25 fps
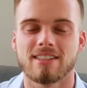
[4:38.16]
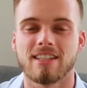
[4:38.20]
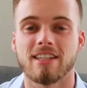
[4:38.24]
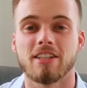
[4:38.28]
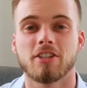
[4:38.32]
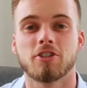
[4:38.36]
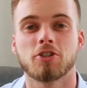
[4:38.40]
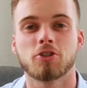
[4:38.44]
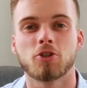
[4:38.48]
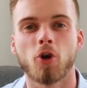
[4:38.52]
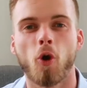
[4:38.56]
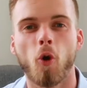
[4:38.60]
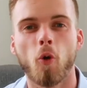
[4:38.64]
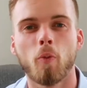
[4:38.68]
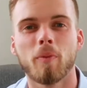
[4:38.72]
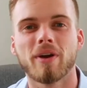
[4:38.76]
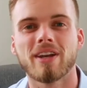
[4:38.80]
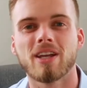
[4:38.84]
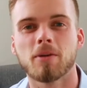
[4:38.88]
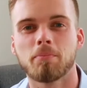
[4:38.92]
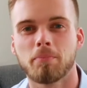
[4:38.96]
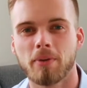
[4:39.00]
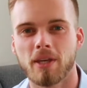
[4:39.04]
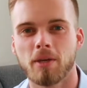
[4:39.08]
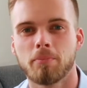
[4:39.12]
See, so
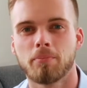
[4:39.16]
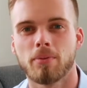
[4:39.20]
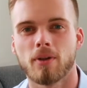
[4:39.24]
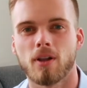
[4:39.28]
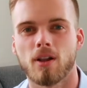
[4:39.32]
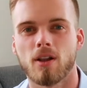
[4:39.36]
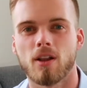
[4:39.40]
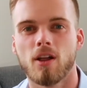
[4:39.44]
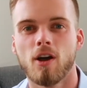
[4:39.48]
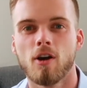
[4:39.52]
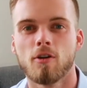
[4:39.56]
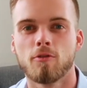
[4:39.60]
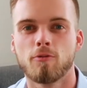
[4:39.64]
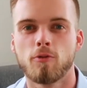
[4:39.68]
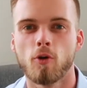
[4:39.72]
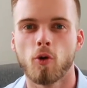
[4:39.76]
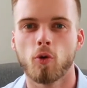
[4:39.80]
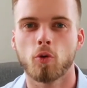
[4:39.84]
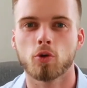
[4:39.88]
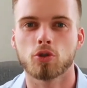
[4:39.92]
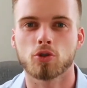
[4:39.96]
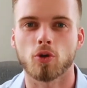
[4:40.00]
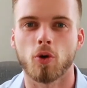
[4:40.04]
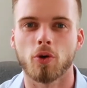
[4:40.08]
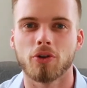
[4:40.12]
many people
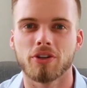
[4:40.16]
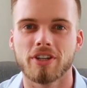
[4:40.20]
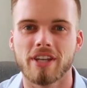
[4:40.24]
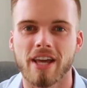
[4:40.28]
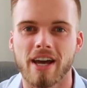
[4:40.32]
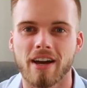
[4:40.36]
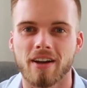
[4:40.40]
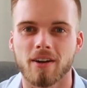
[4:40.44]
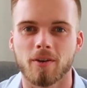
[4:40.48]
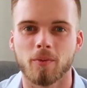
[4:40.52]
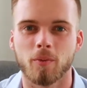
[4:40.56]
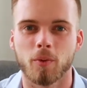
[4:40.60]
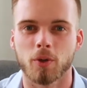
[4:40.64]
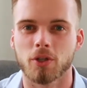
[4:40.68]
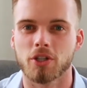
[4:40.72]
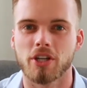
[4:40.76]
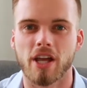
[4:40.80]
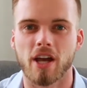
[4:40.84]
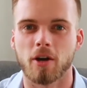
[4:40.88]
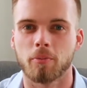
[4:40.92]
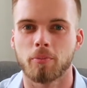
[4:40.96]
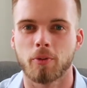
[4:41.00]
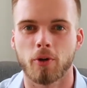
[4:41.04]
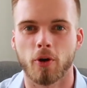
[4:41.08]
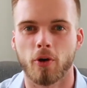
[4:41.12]
focus on what
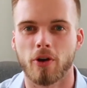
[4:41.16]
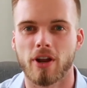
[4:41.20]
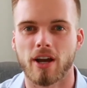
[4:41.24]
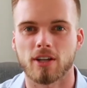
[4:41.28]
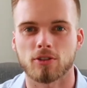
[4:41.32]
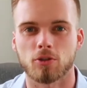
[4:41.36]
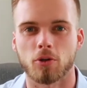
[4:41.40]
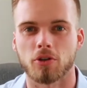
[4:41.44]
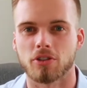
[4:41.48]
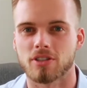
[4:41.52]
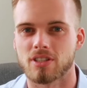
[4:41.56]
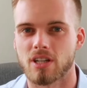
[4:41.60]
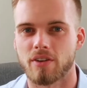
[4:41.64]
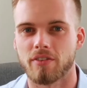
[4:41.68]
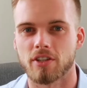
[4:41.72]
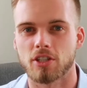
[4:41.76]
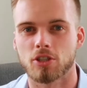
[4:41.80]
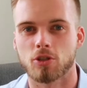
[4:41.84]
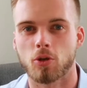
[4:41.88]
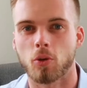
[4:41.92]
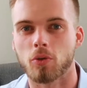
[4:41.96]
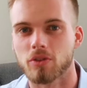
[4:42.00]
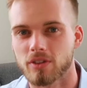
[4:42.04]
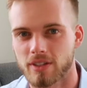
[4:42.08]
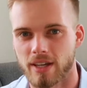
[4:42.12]
their product or
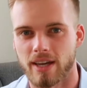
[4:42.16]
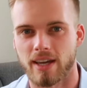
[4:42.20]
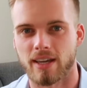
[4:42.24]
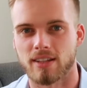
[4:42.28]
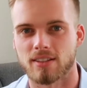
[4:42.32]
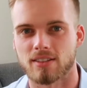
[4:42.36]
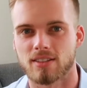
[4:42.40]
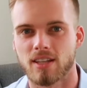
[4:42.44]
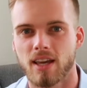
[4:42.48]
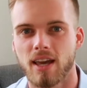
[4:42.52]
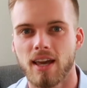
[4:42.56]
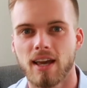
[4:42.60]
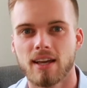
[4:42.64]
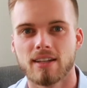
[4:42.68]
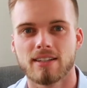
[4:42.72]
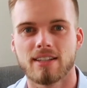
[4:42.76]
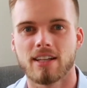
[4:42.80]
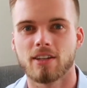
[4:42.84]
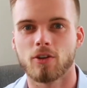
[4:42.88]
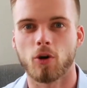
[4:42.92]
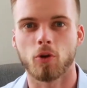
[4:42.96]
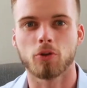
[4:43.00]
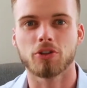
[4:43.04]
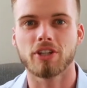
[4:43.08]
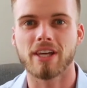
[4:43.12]
service contains
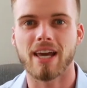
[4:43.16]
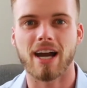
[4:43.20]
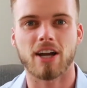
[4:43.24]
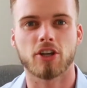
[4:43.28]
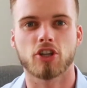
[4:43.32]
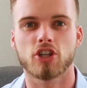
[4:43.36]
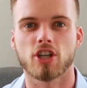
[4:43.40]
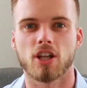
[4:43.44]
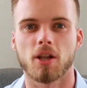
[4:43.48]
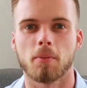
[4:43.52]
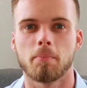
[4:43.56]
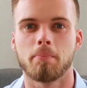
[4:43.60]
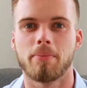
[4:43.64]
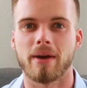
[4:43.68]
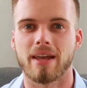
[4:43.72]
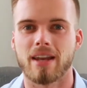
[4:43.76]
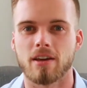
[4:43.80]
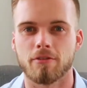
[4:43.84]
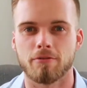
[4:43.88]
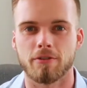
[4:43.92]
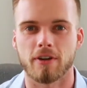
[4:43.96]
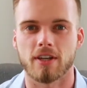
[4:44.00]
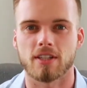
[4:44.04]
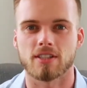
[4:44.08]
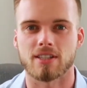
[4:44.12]
than on the actual
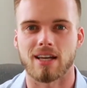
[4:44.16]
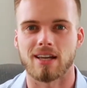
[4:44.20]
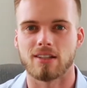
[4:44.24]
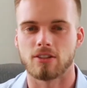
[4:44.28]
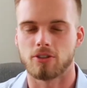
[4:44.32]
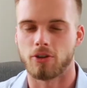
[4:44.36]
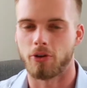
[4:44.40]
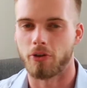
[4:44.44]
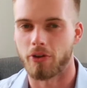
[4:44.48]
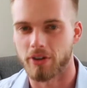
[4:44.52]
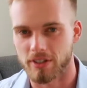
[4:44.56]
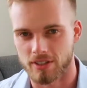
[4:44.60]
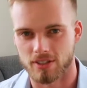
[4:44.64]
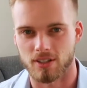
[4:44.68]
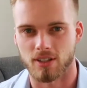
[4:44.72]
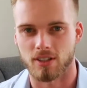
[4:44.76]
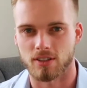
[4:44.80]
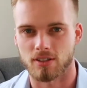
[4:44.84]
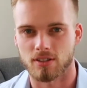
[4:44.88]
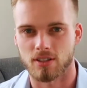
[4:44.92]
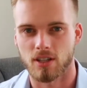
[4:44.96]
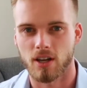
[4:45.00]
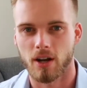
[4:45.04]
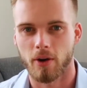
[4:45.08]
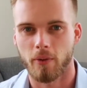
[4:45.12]
benefits and the
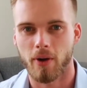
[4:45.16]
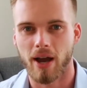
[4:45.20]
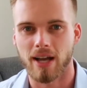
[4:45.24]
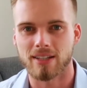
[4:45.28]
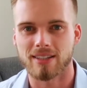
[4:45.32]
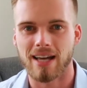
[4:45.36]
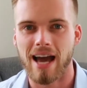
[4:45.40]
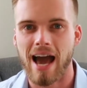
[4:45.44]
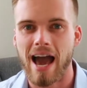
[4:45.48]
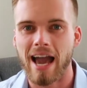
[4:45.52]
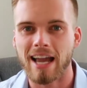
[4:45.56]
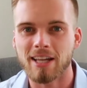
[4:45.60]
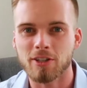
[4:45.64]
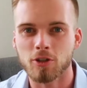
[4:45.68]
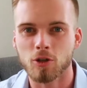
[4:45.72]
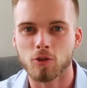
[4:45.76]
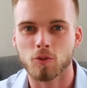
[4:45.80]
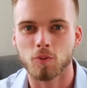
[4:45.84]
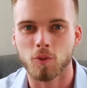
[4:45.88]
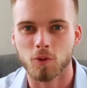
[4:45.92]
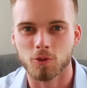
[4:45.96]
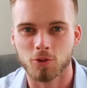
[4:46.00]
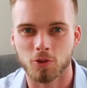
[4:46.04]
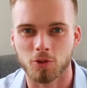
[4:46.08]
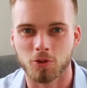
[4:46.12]
results, right? I
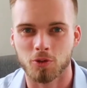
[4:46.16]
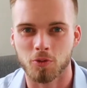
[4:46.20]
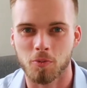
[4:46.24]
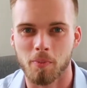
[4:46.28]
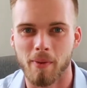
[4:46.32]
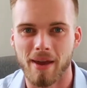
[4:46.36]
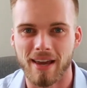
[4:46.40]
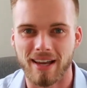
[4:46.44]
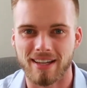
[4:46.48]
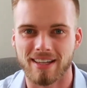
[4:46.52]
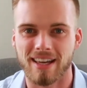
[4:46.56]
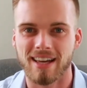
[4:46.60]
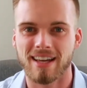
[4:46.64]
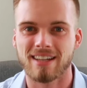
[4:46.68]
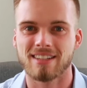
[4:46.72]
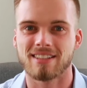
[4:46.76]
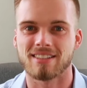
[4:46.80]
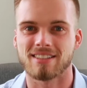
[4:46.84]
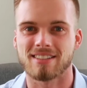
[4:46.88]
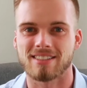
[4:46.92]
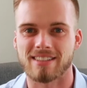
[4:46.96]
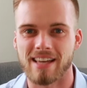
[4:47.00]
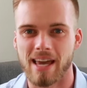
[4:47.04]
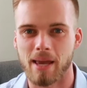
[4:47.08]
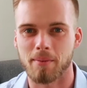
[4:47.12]
don't want you to make the
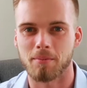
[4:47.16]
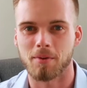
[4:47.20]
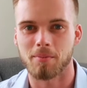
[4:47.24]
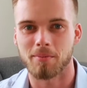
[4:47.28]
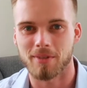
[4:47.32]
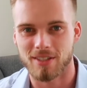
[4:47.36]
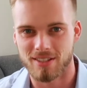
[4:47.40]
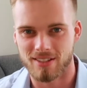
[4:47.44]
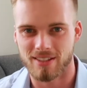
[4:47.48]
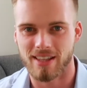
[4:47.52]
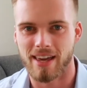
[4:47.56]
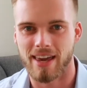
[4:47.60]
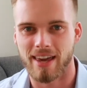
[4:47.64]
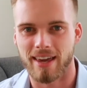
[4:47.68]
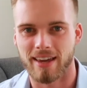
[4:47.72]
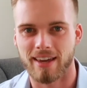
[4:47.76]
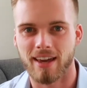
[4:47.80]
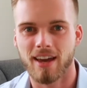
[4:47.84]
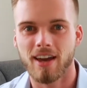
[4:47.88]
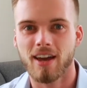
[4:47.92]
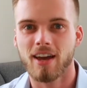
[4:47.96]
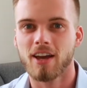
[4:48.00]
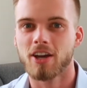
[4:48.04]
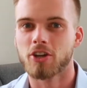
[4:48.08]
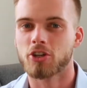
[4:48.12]
same mistake.